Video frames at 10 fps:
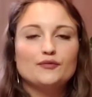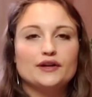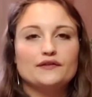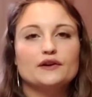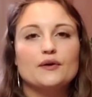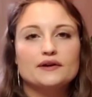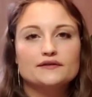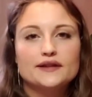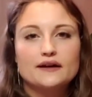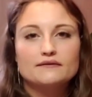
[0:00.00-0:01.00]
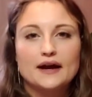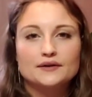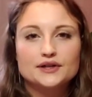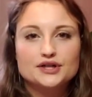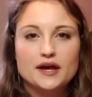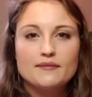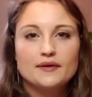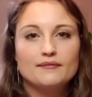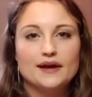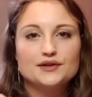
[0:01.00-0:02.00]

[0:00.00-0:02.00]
but if you're going for that rounder shape,